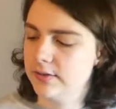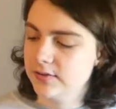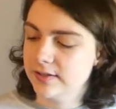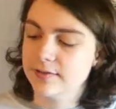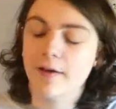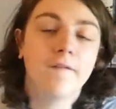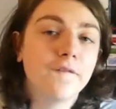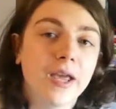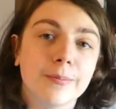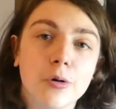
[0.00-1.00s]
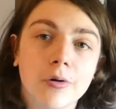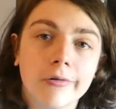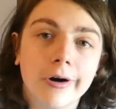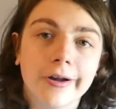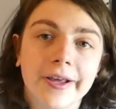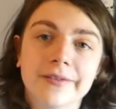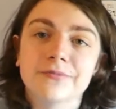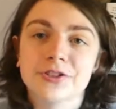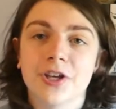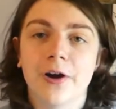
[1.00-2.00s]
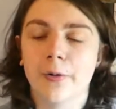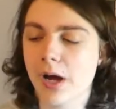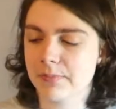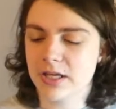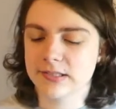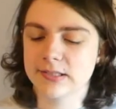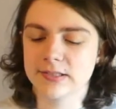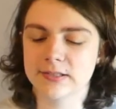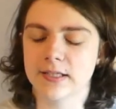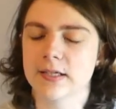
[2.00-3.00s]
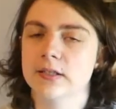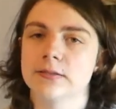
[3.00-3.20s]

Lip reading: says a fable on it, so I'm guessing this is, like, a